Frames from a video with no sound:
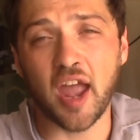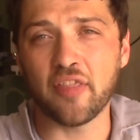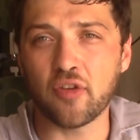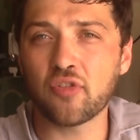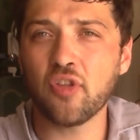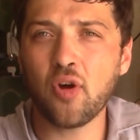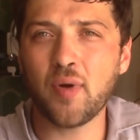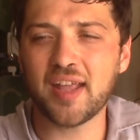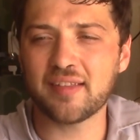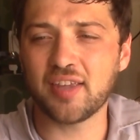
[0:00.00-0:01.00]
And there's no
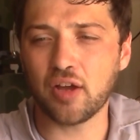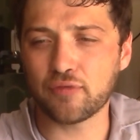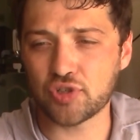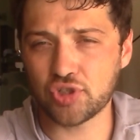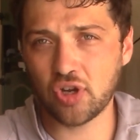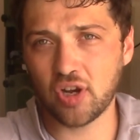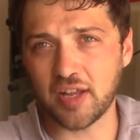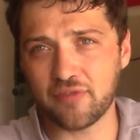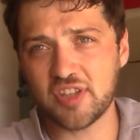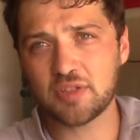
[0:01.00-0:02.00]
way to tell for sure
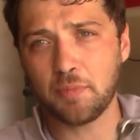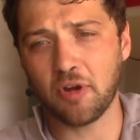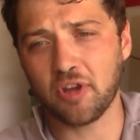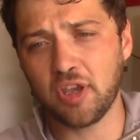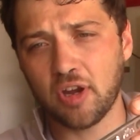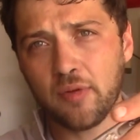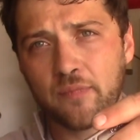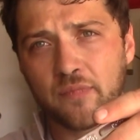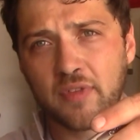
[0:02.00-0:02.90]
if this mirror here